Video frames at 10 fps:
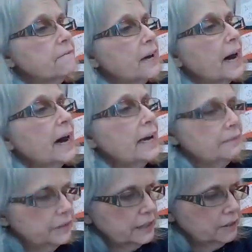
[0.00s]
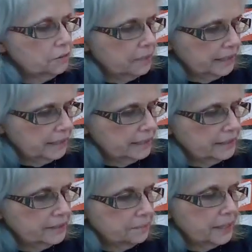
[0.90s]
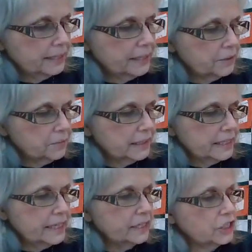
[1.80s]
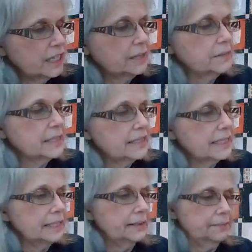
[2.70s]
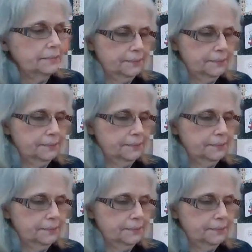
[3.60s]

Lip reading: 5 Little Bunnies by Kimberly and James Dean.